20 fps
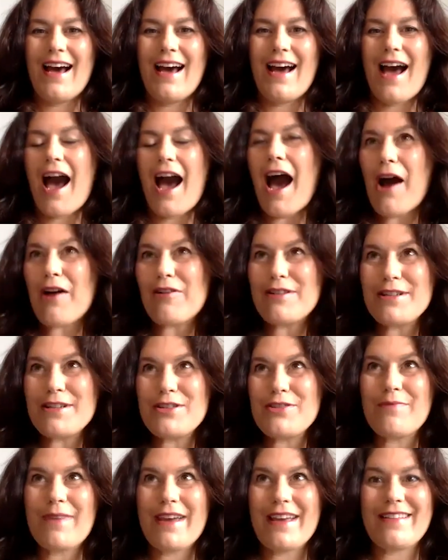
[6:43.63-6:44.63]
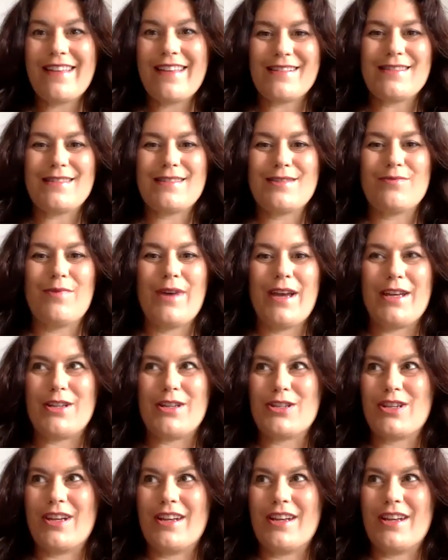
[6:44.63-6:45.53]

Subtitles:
How did you make that switch?